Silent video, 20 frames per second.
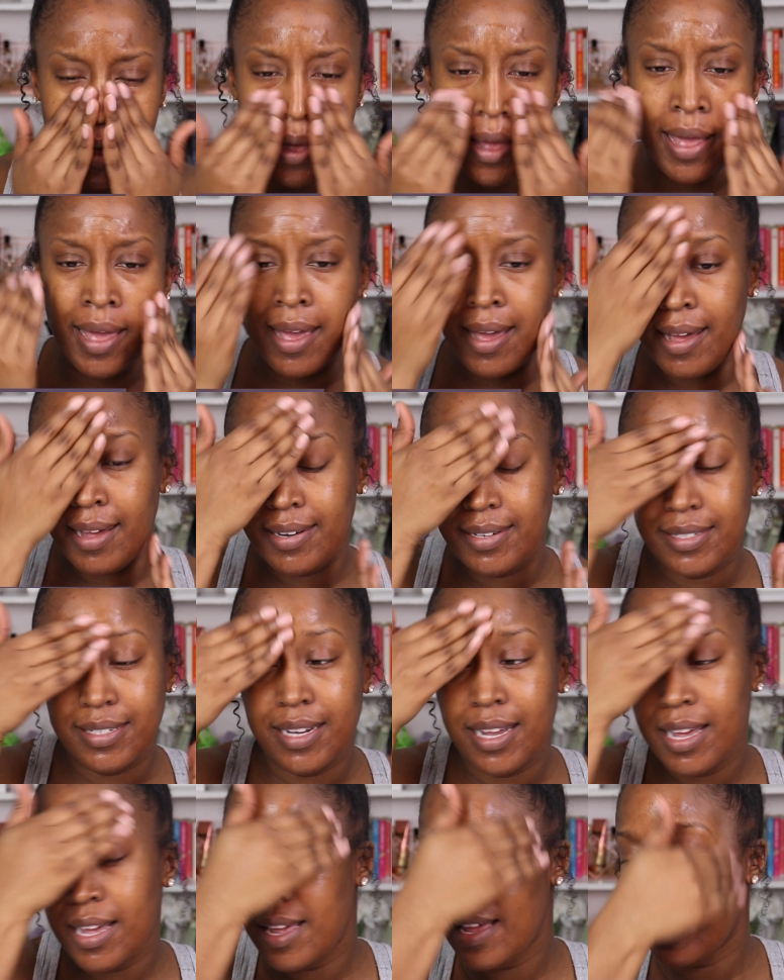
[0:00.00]
and
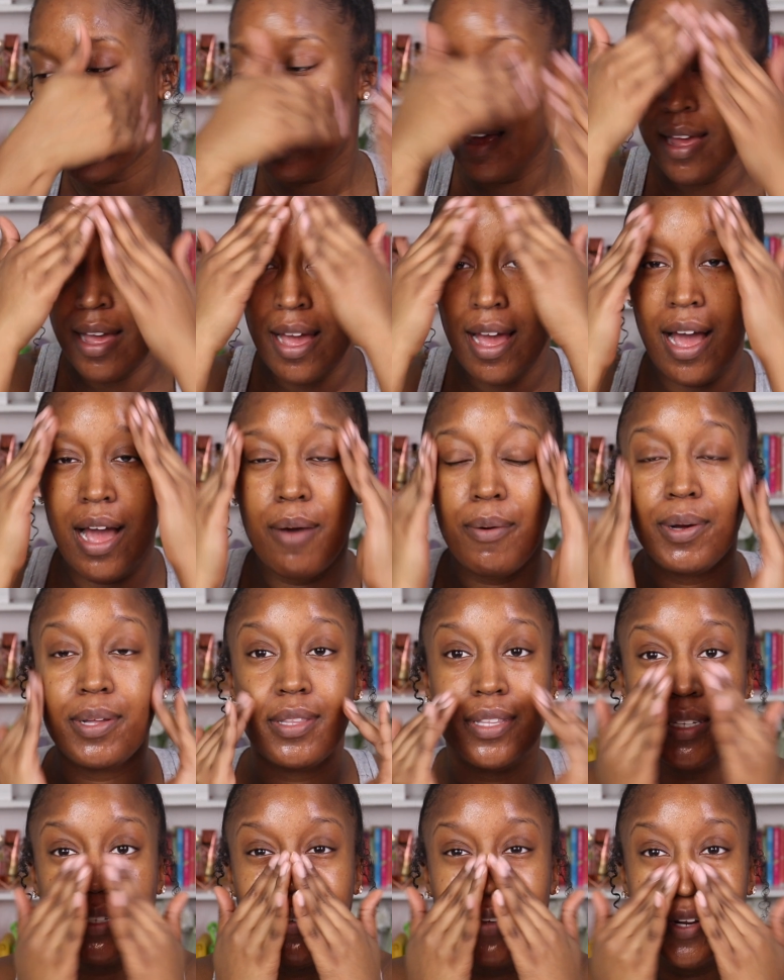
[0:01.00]
I want
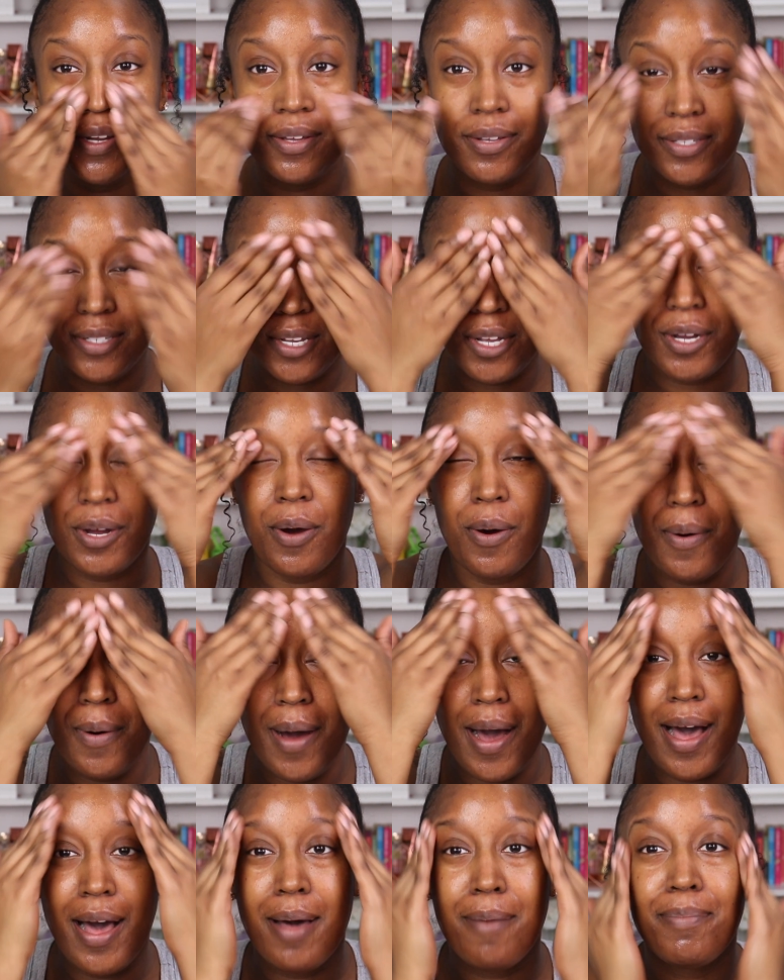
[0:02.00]
this video to go
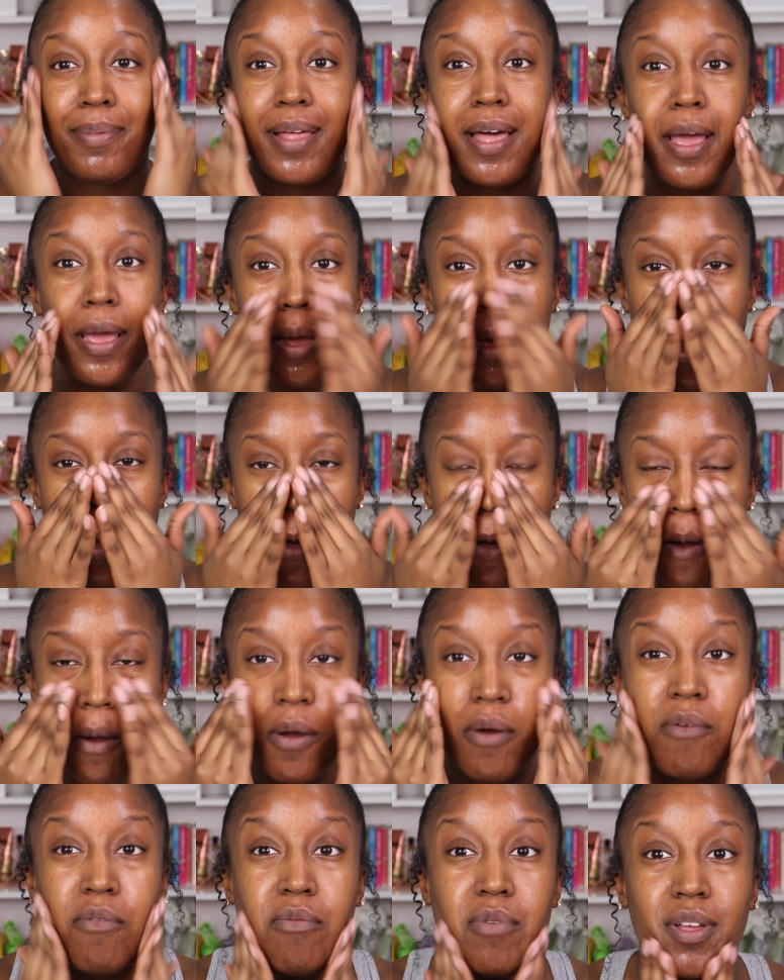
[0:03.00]
up like
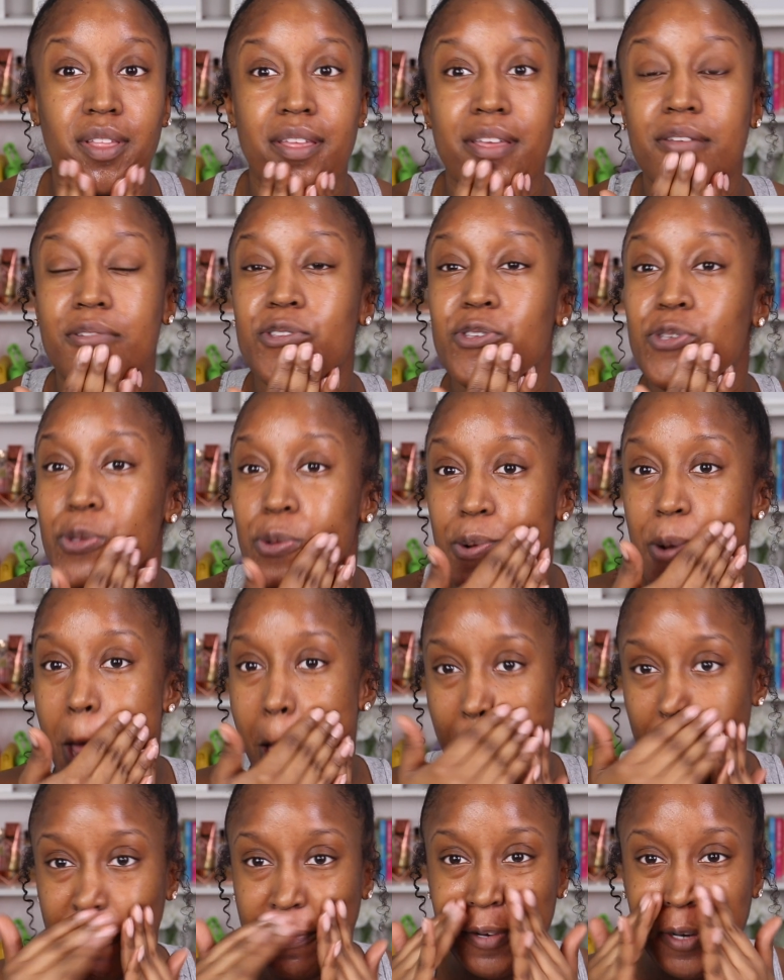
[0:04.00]
really soon
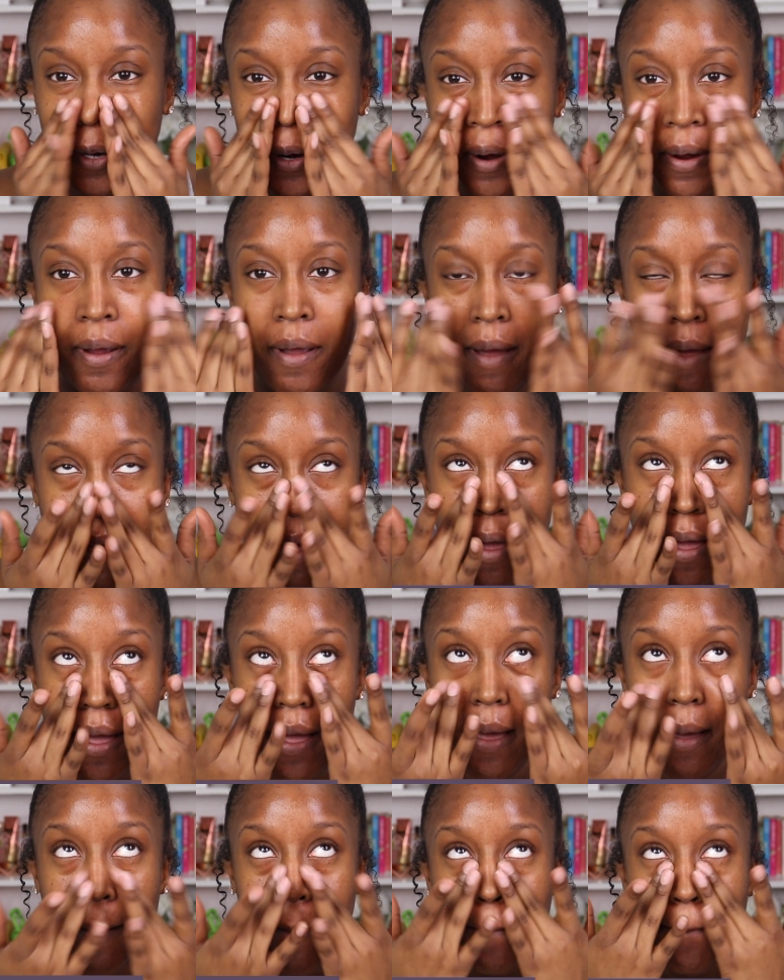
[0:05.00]
after,
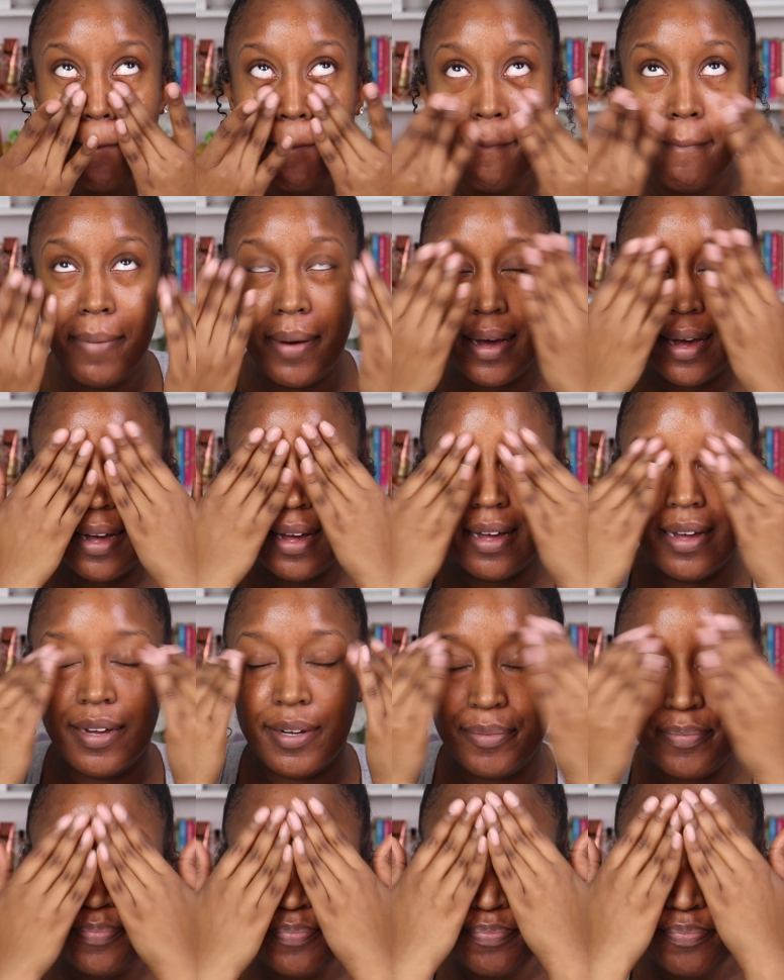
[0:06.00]

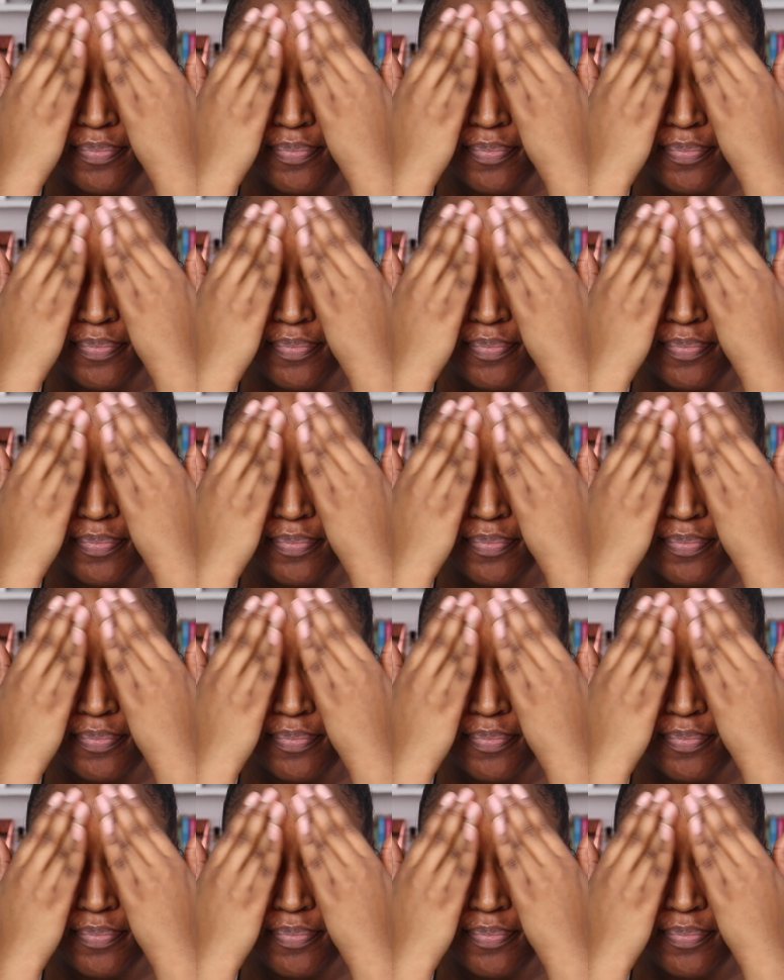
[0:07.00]
but